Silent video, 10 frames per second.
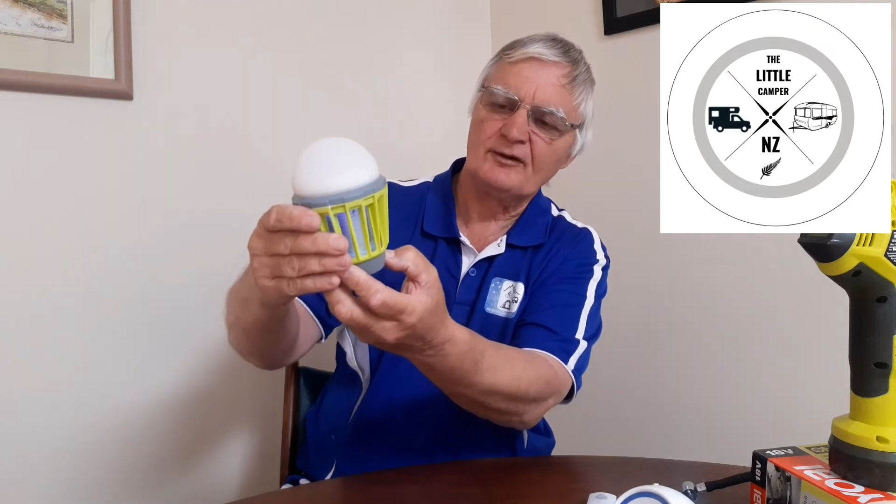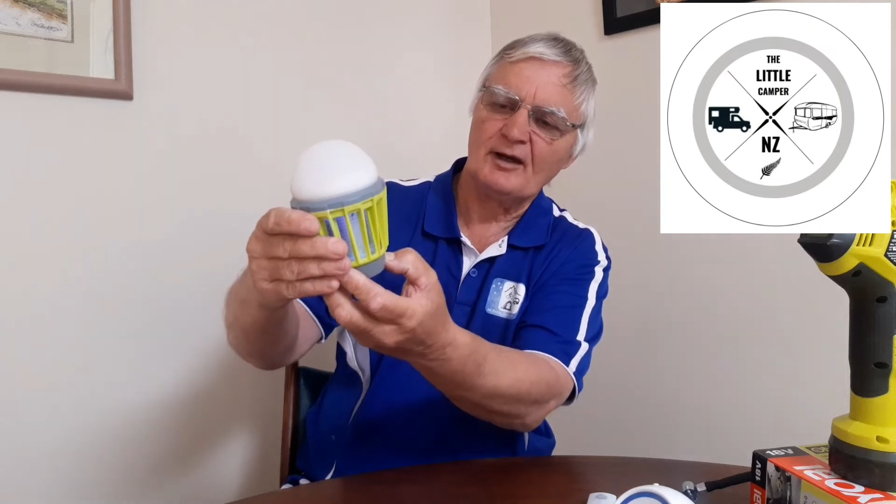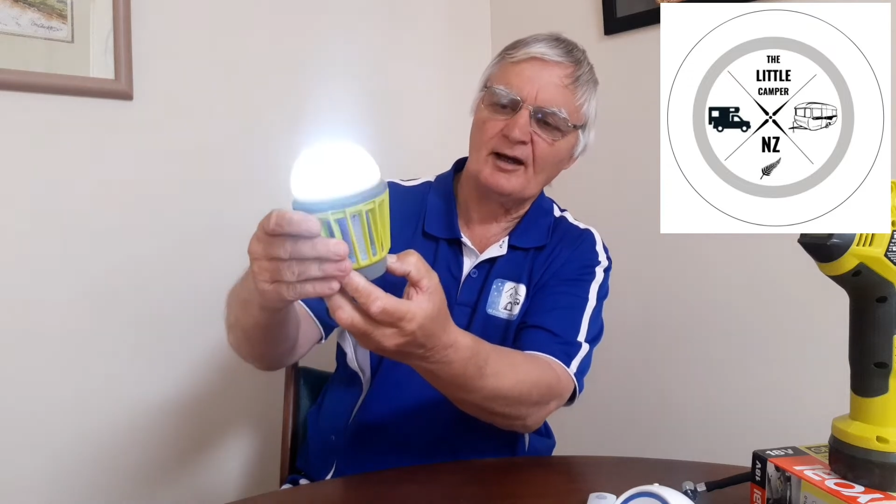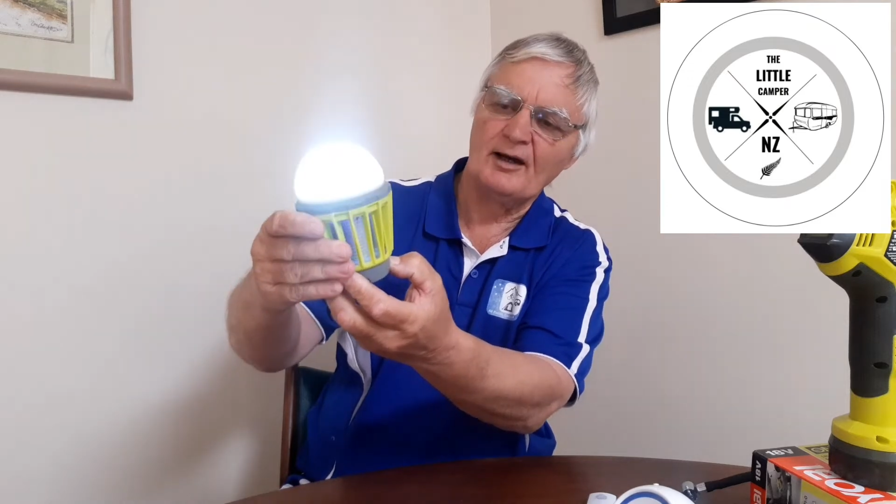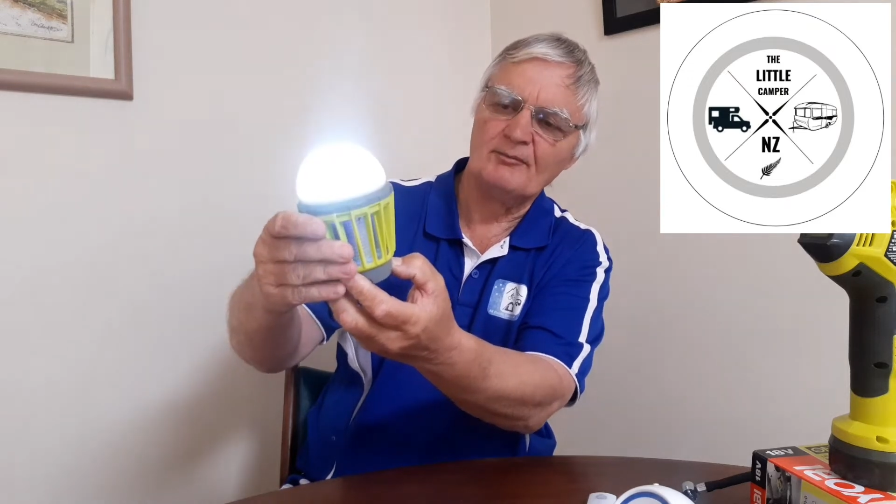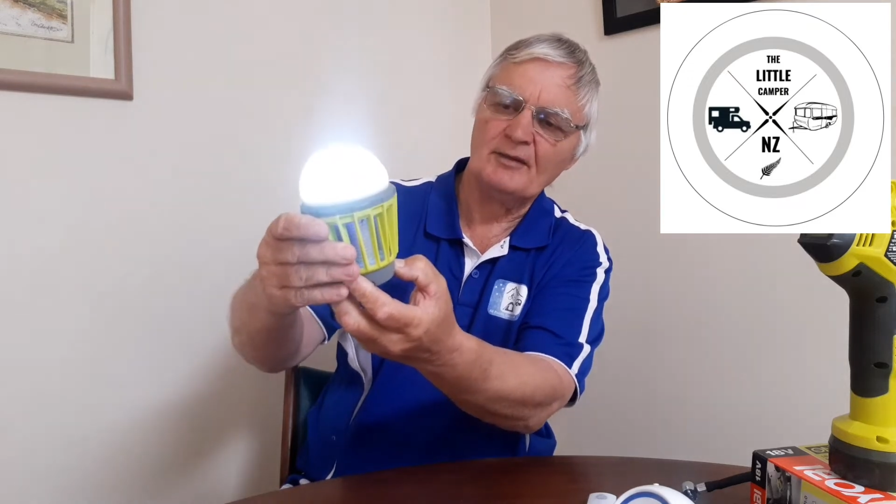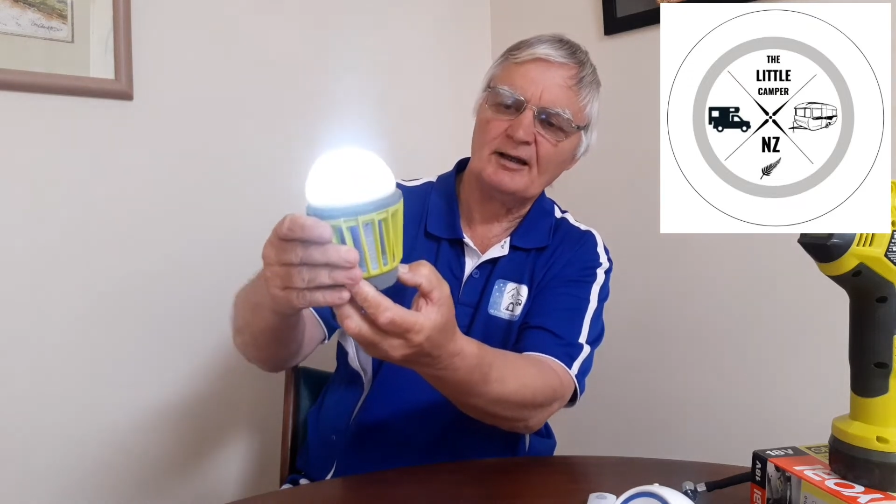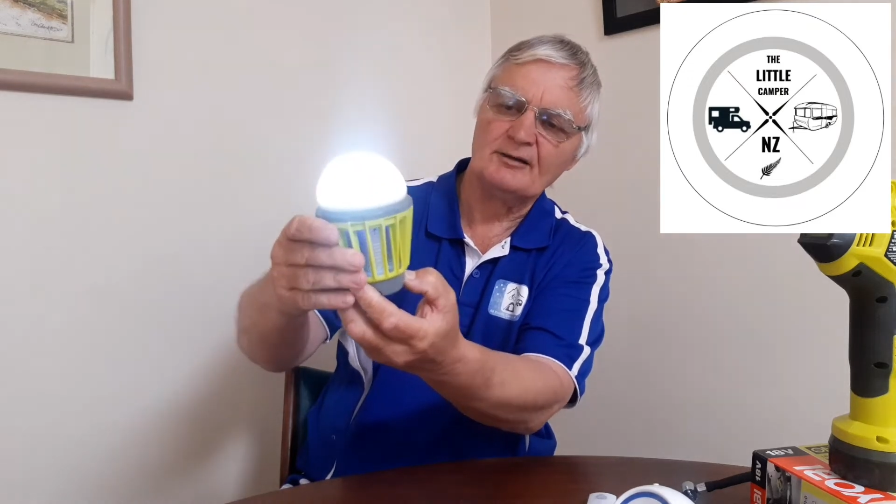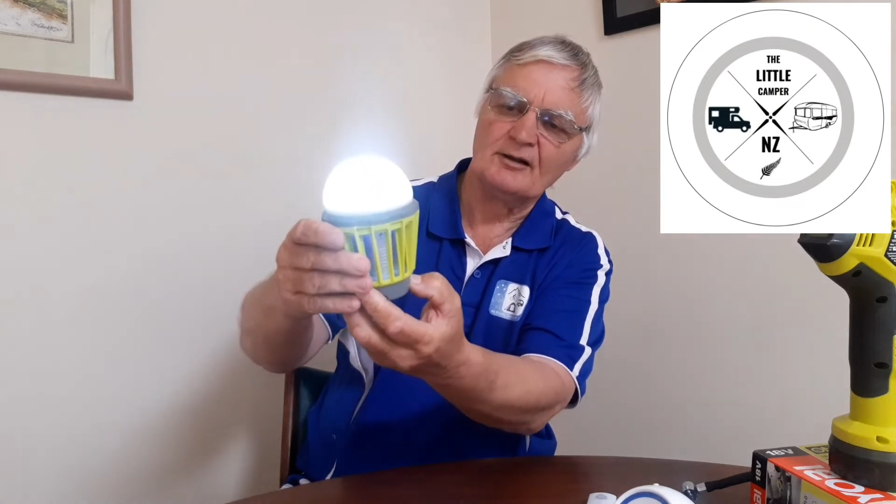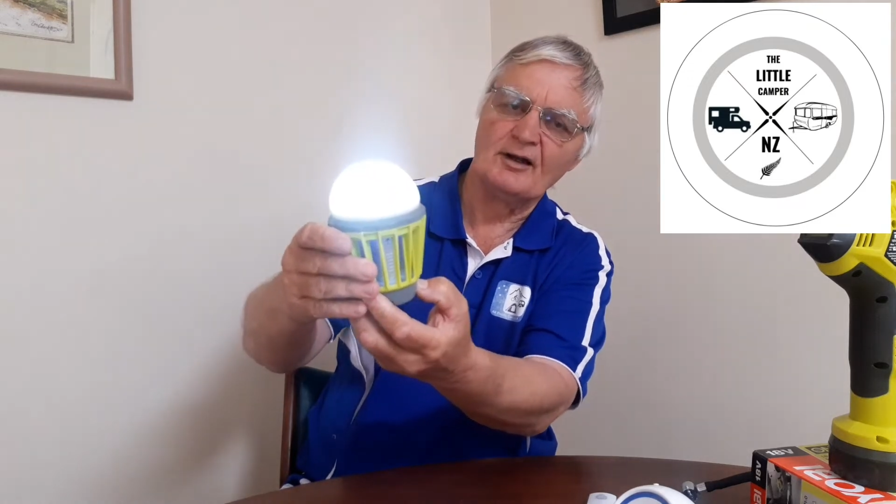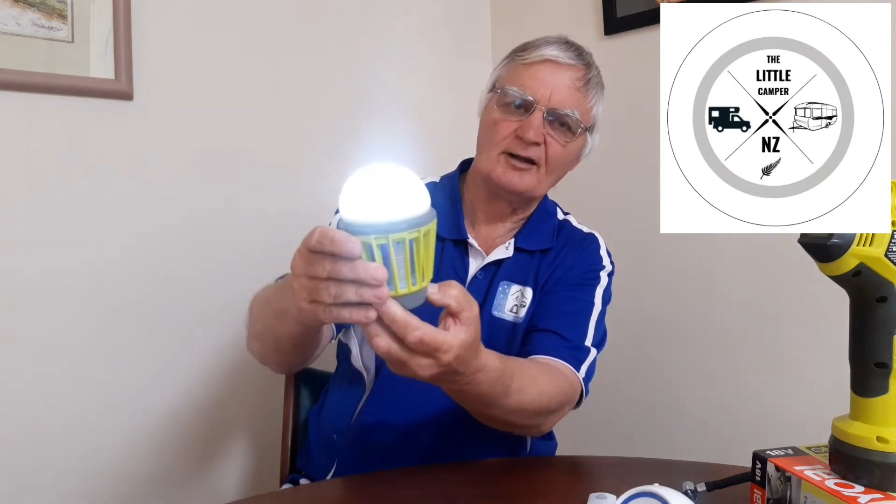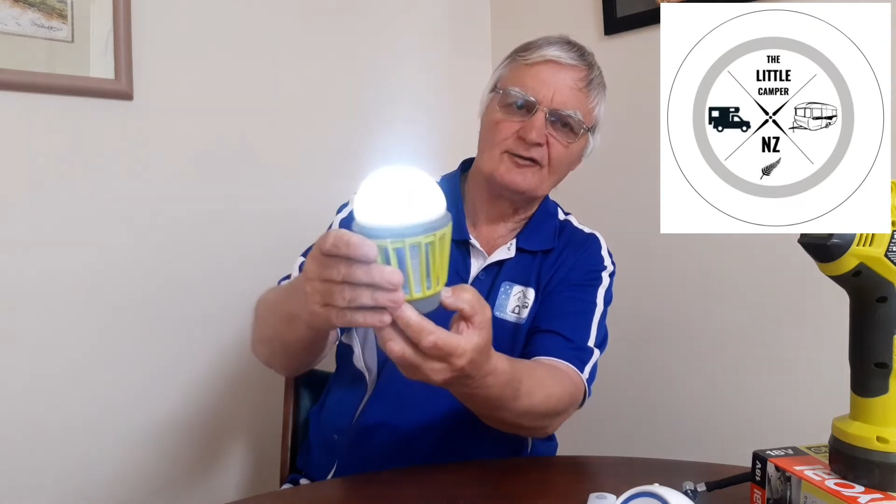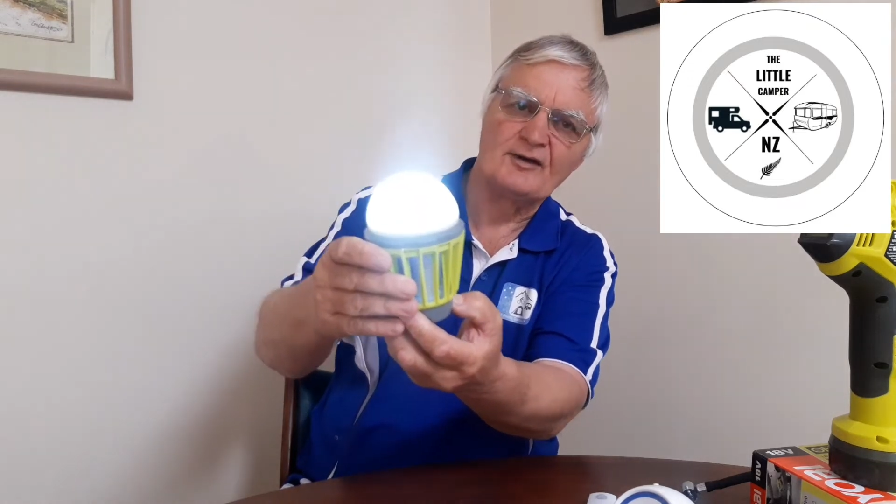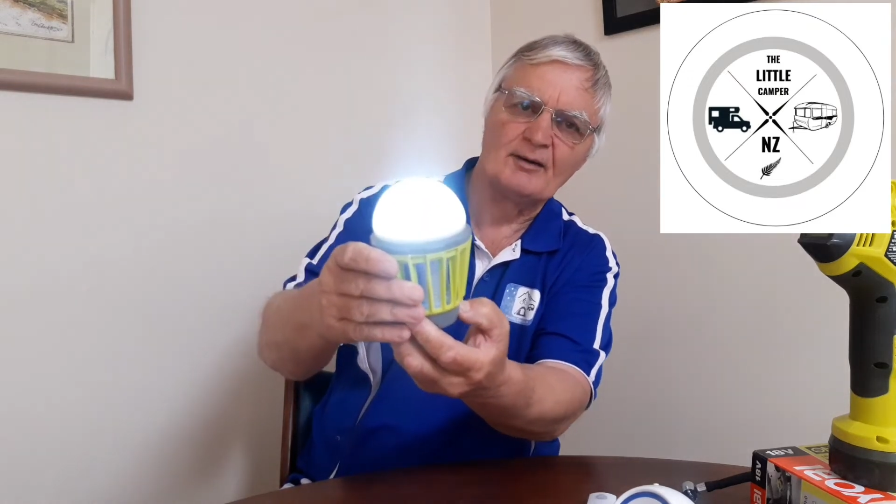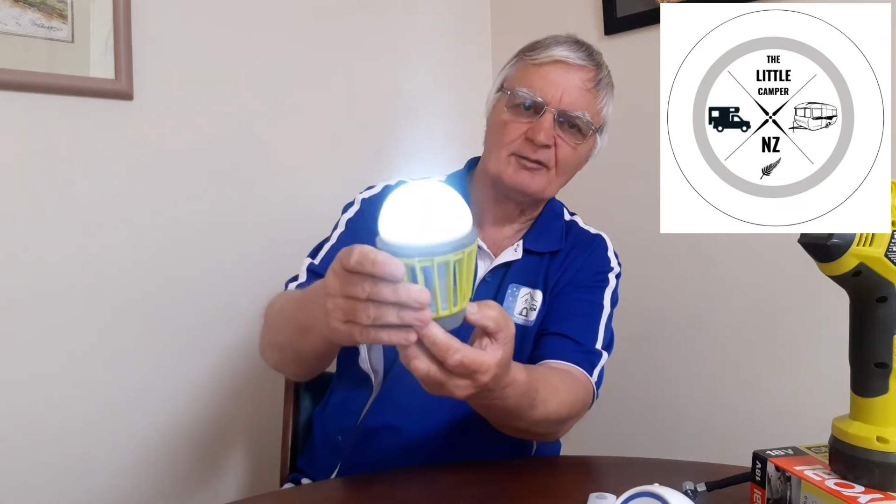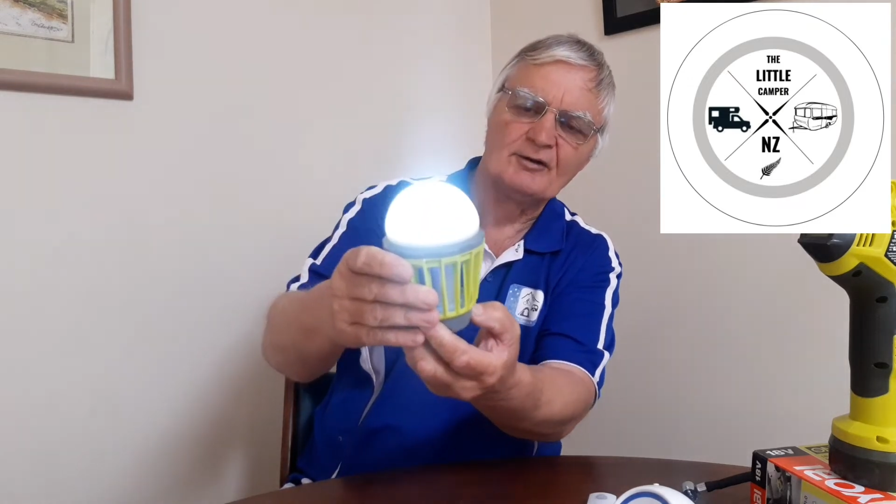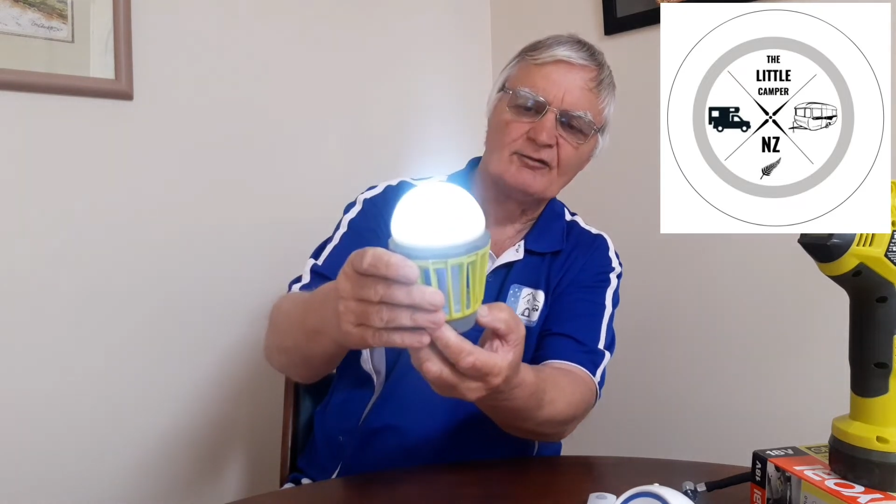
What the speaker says: and the lights come in